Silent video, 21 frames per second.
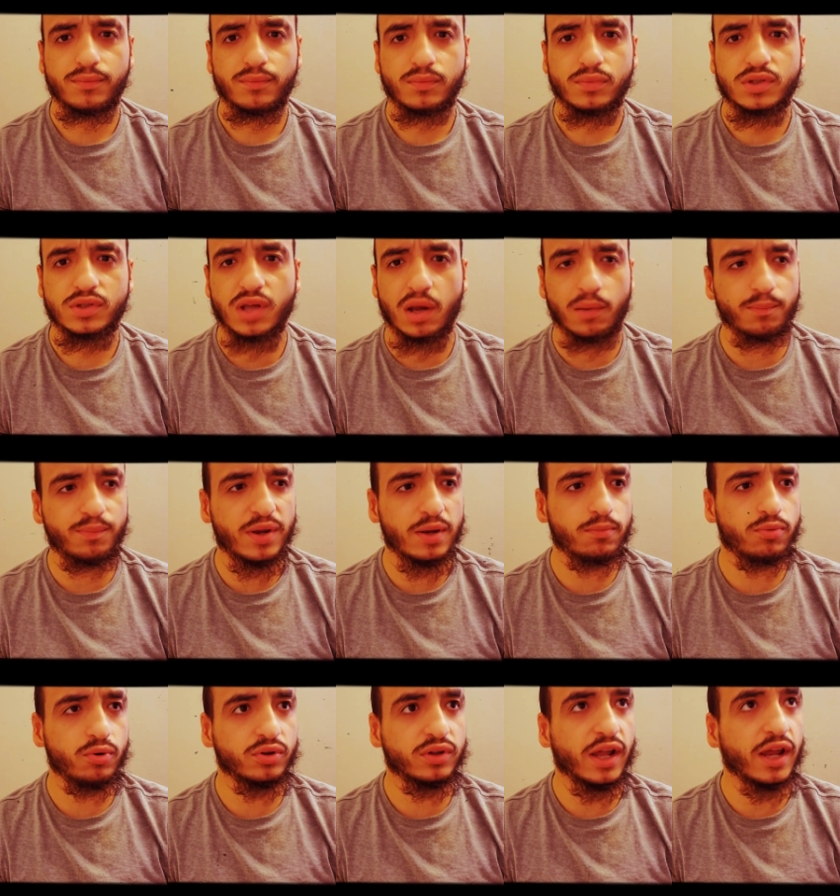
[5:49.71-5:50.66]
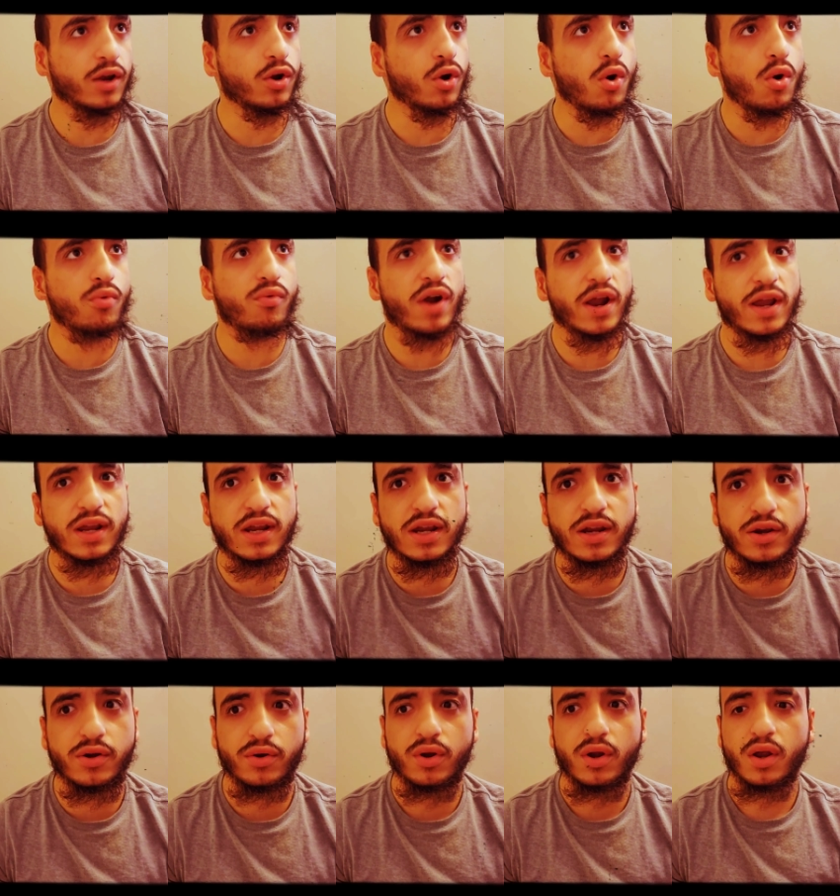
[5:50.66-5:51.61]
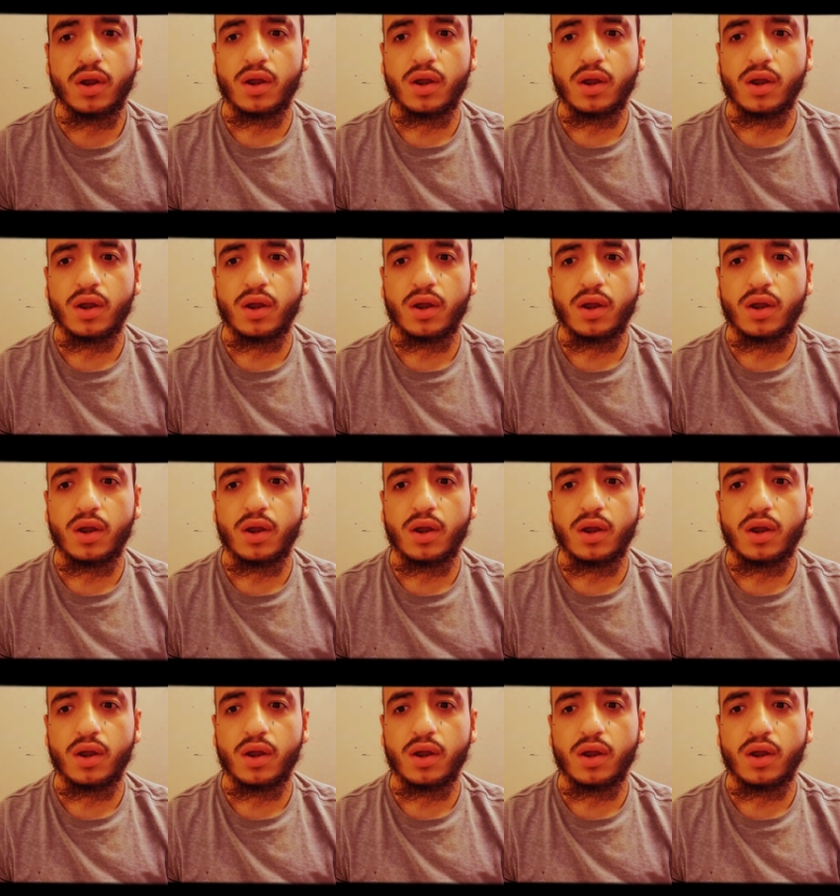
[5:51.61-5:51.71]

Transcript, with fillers: Some people's like, oh, right here.